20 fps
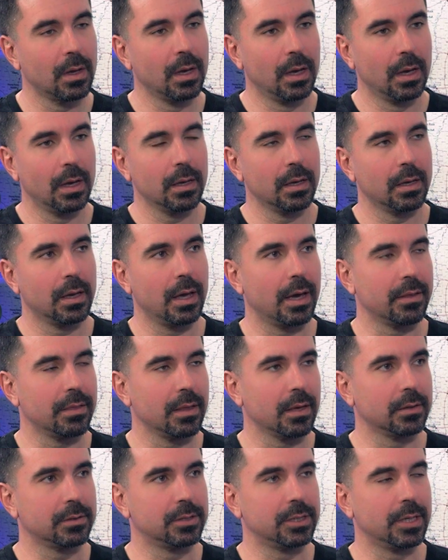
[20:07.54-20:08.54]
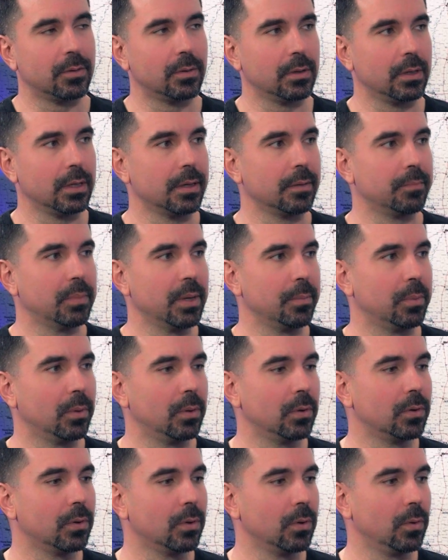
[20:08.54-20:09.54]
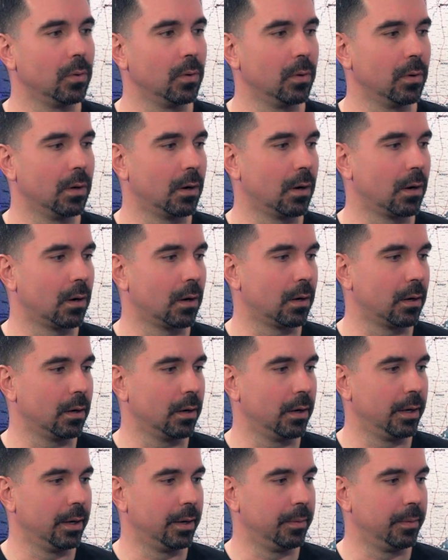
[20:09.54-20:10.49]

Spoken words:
I think it generally people who are